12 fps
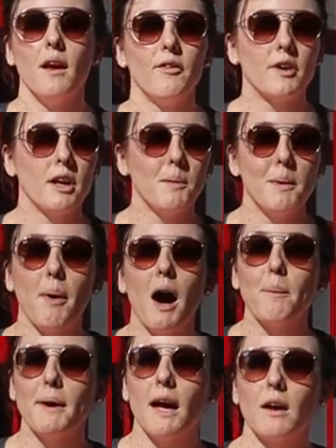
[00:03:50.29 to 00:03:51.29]
If you're gonna be
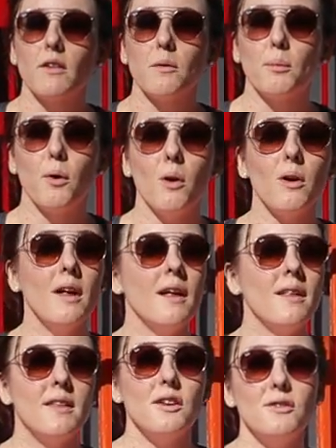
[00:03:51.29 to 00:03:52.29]
popping out of the bowl,
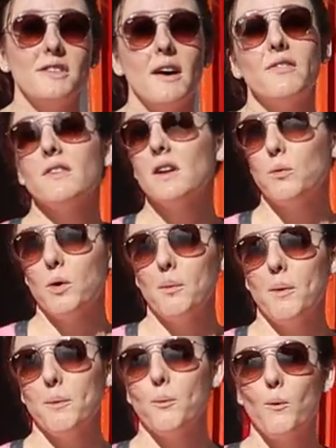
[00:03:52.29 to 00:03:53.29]
then you definitely
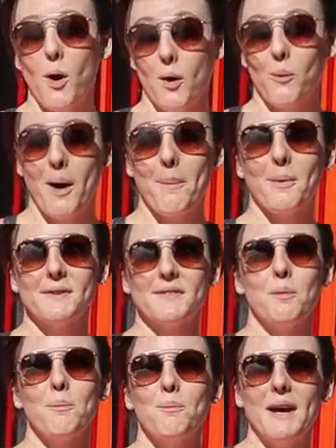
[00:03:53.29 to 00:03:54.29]
warm up, warm up with
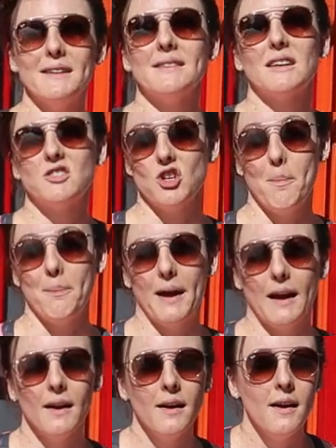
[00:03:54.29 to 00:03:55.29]
some basic
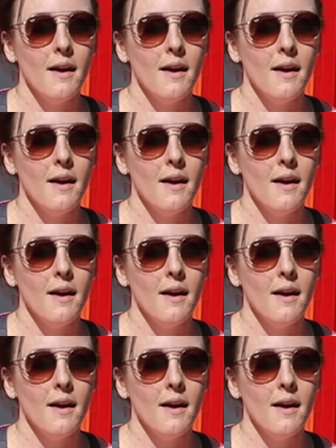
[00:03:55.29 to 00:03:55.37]
jumping.